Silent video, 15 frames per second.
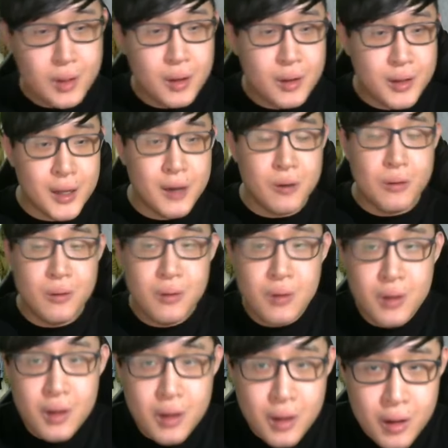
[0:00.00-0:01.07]
Now,
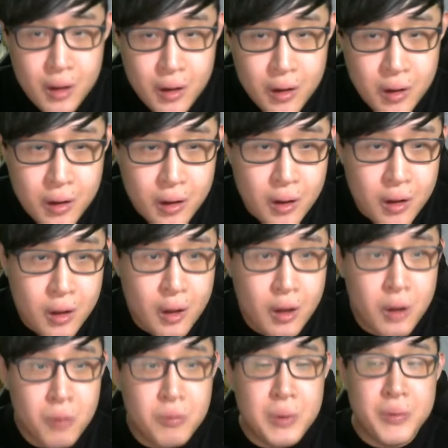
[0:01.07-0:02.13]

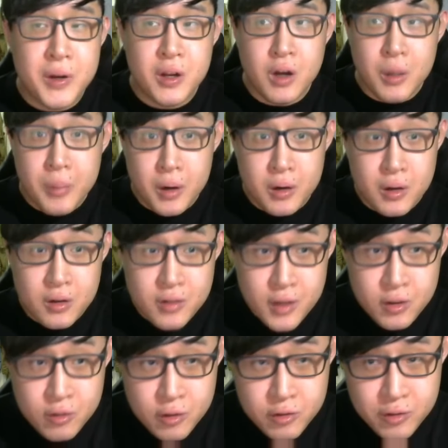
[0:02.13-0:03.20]
when we talk about the
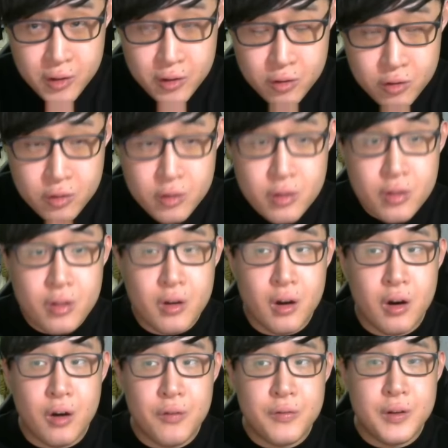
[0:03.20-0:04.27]
general strategies
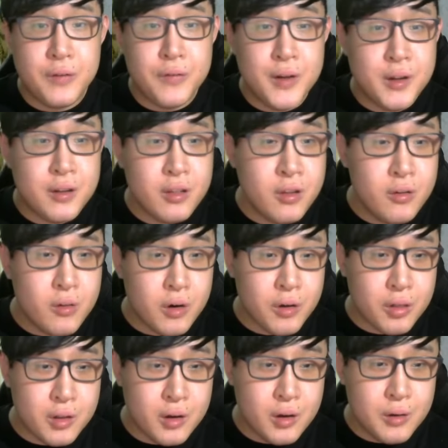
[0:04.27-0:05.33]
of the fantasy
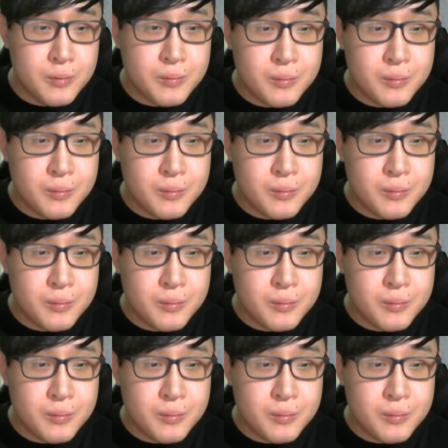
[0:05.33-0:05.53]
roster,